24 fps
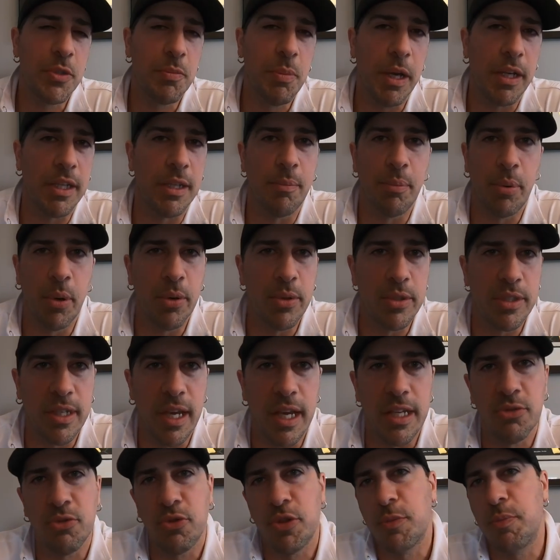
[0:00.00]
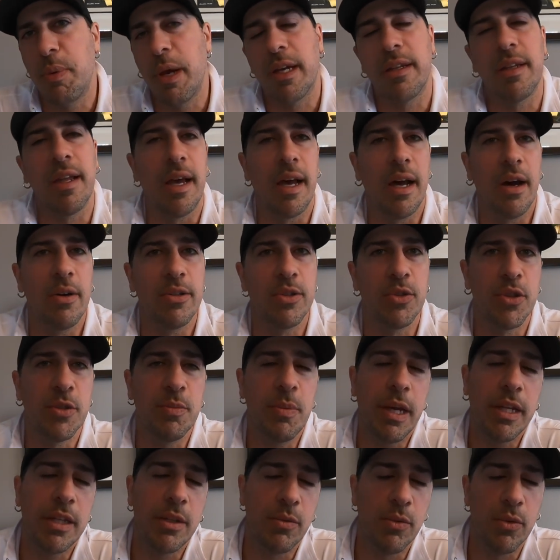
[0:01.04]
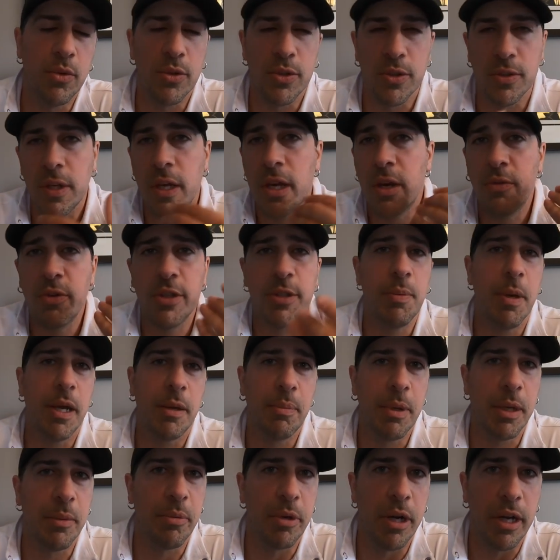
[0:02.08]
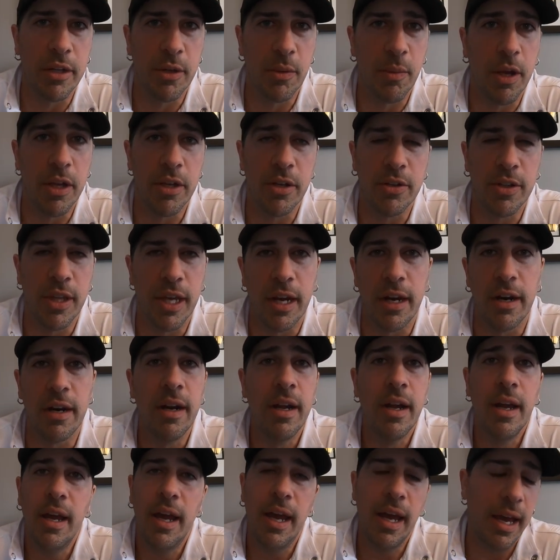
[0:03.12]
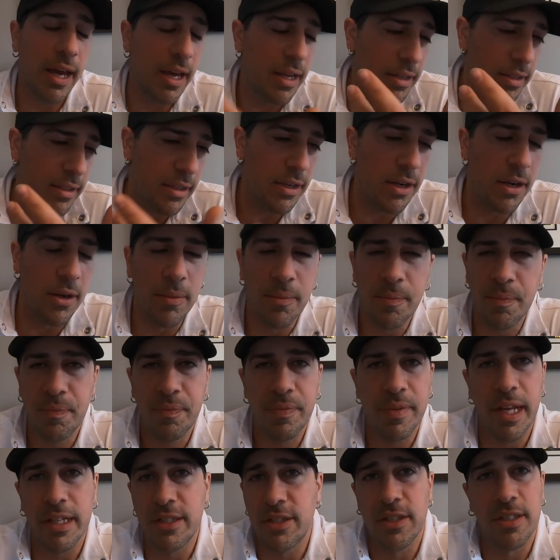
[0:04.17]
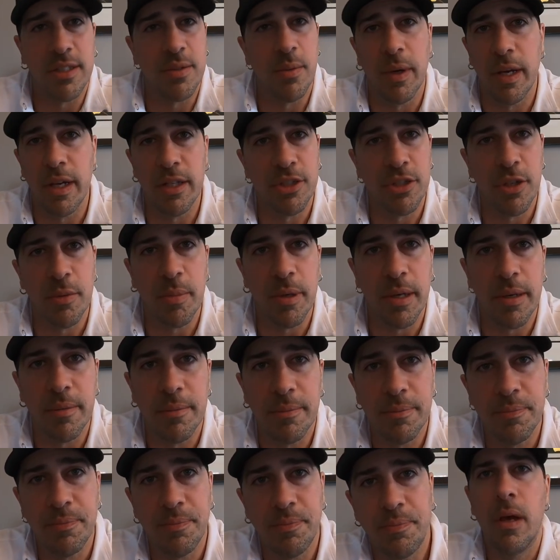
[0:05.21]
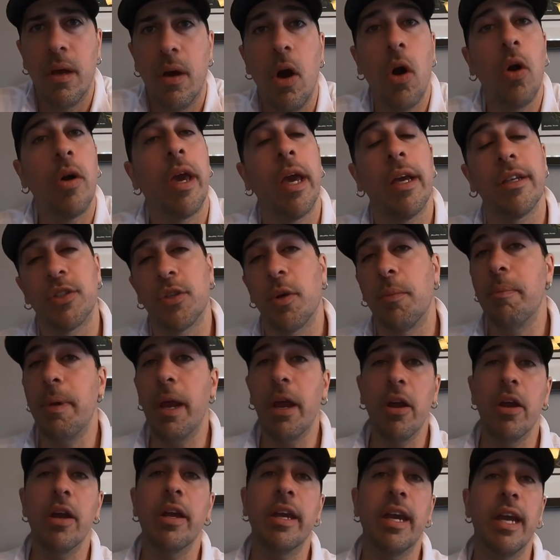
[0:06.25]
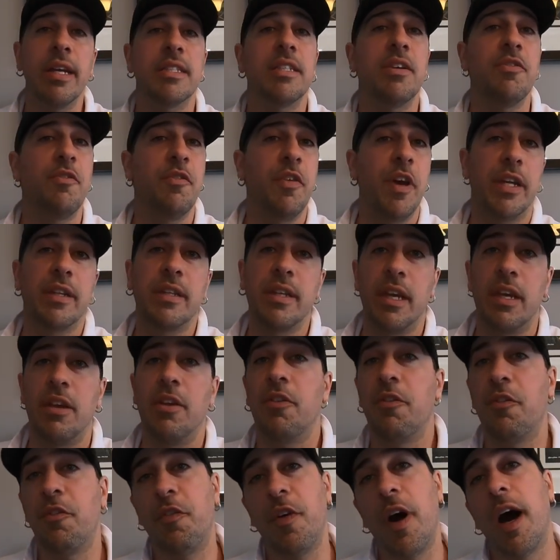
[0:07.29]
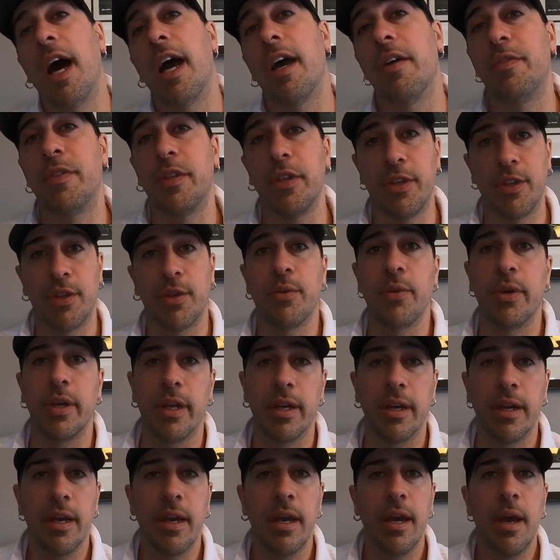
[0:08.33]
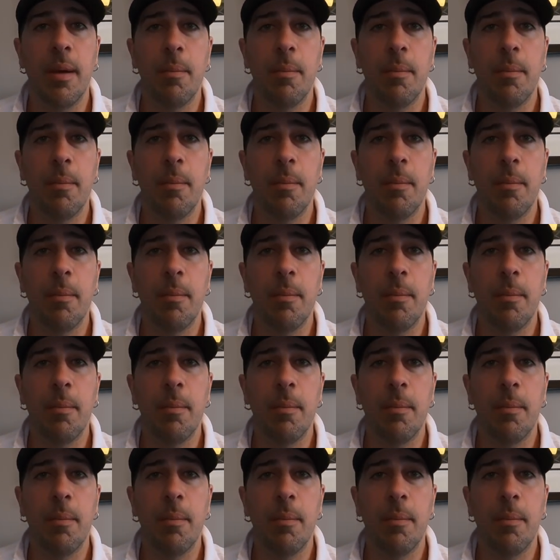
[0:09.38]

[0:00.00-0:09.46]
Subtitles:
respect the process, respect the house, respect the rules, respect Big Brother while you're there. And, you know, that's just the way it should be. Okay, so Marin gets evicted 5-3.